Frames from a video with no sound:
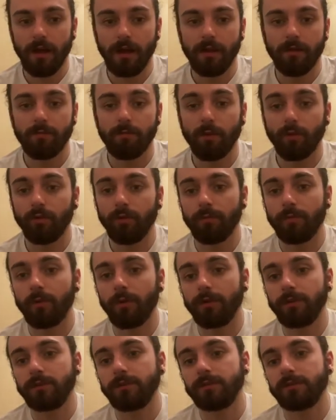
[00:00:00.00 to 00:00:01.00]
bullet
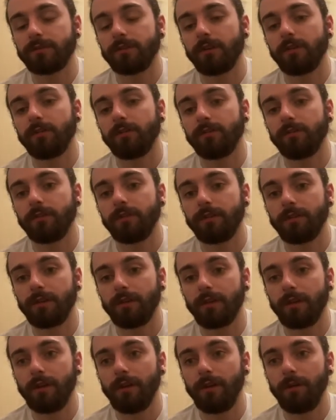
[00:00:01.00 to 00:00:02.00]
pointing stuff,
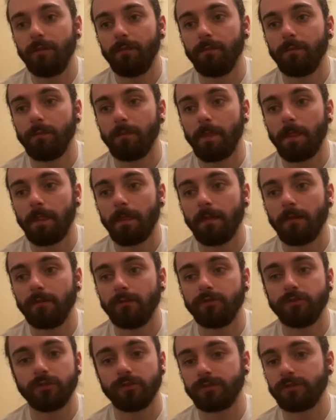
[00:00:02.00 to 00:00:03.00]

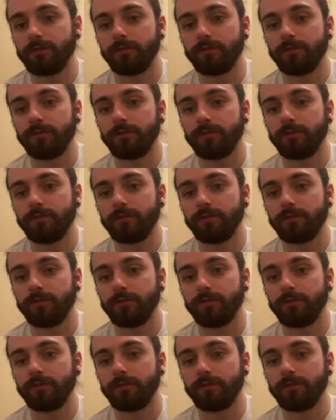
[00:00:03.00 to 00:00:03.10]
just